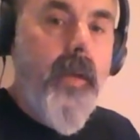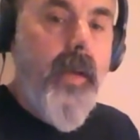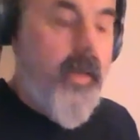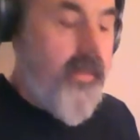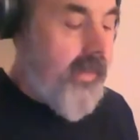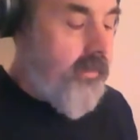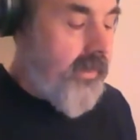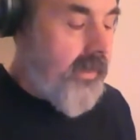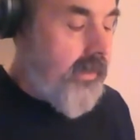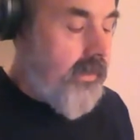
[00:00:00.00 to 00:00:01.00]
And then
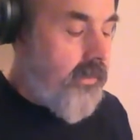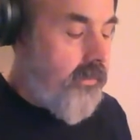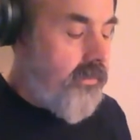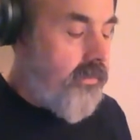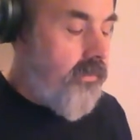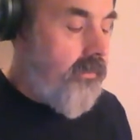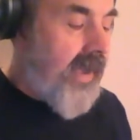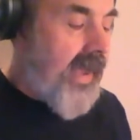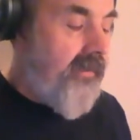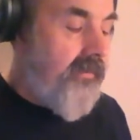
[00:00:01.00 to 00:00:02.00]
we're going to go to
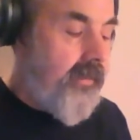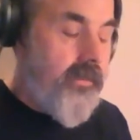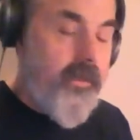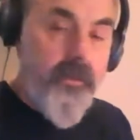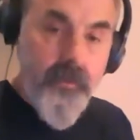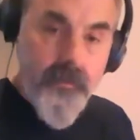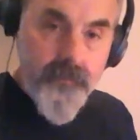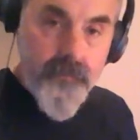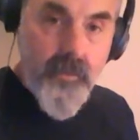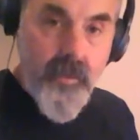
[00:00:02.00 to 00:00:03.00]
5 and 2
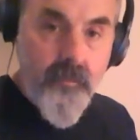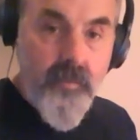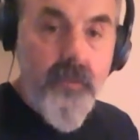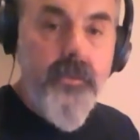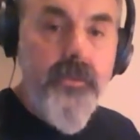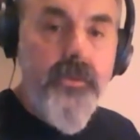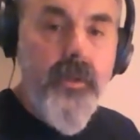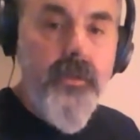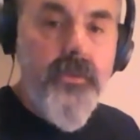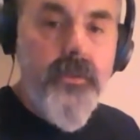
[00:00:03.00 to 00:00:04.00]
on the middle two strings.